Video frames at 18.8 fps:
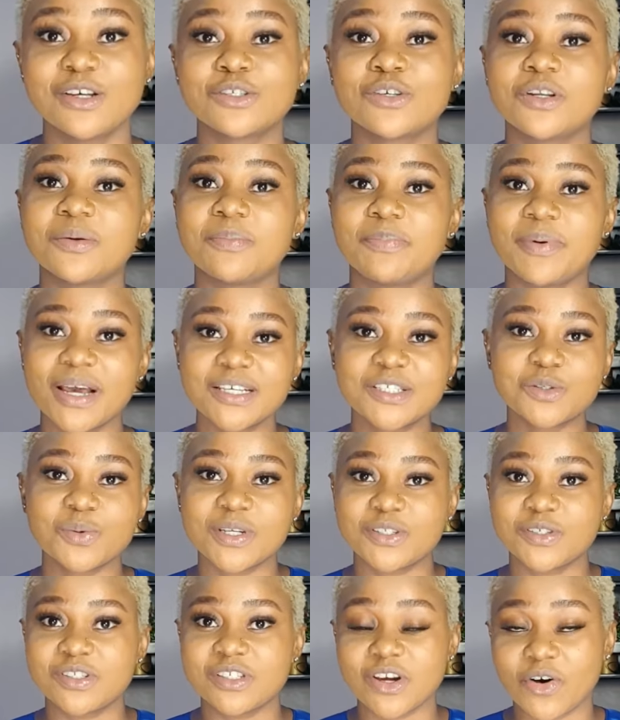So the best way
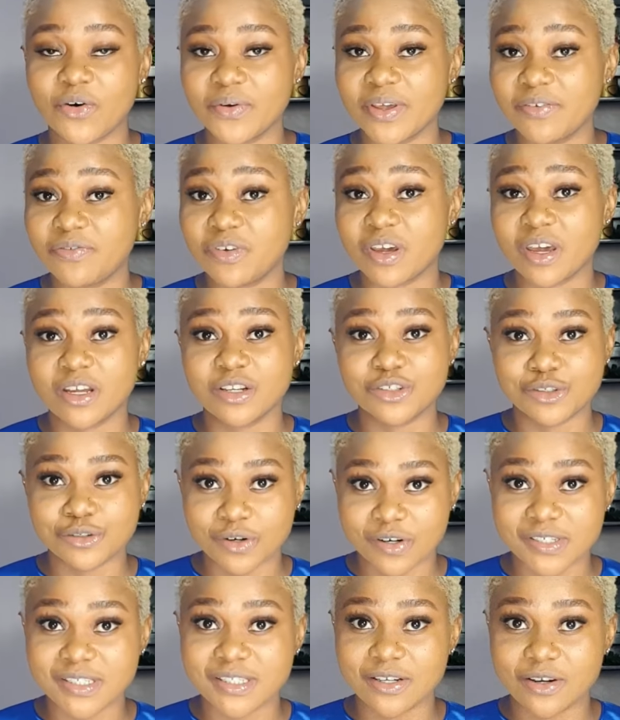to tell if you can
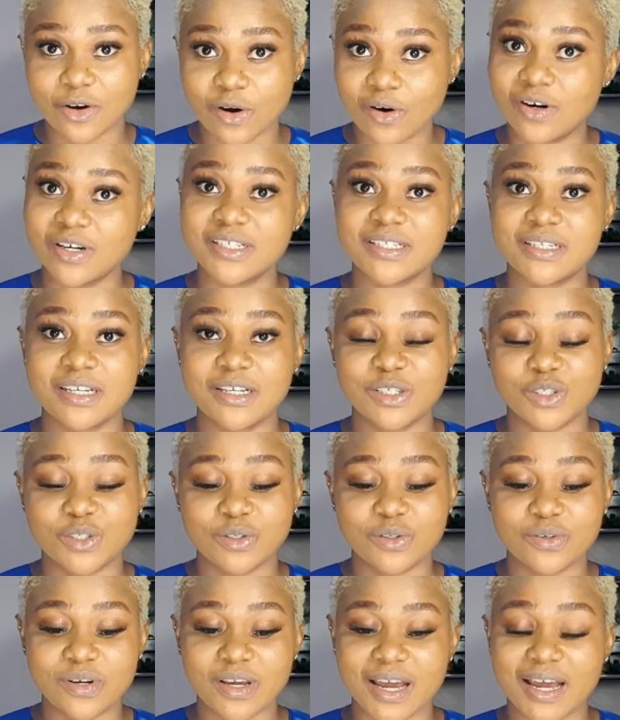trust the course is to
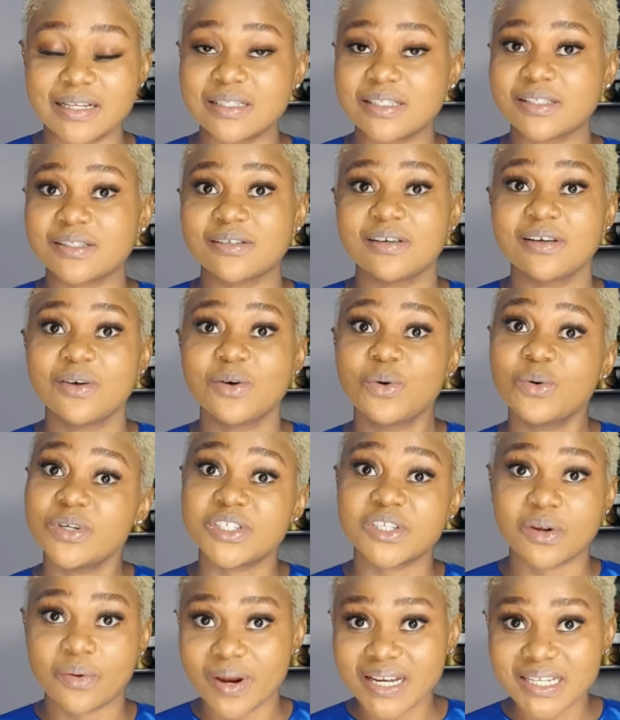look at who
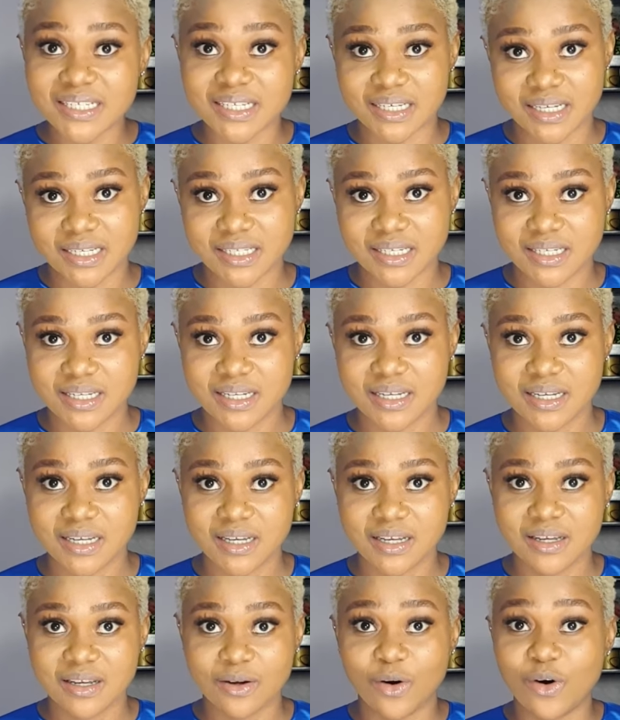is creating it
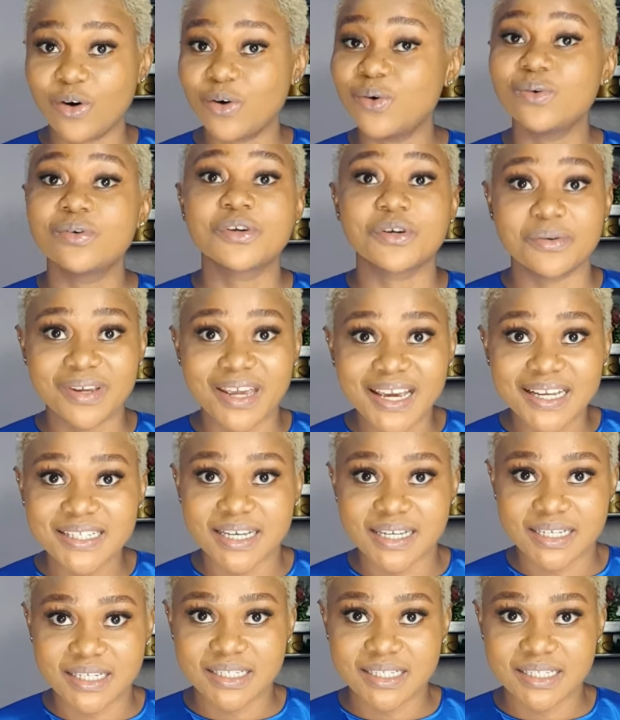or who created it.